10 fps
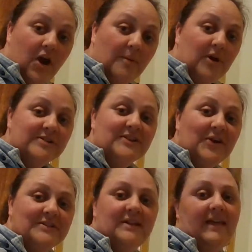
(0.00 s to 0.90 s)
just
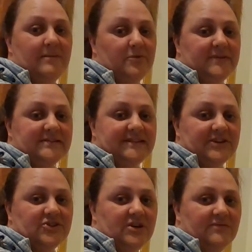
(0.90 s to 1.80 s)
going to label this
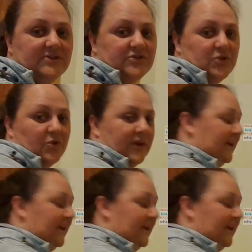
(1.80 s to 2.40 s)
section of the story.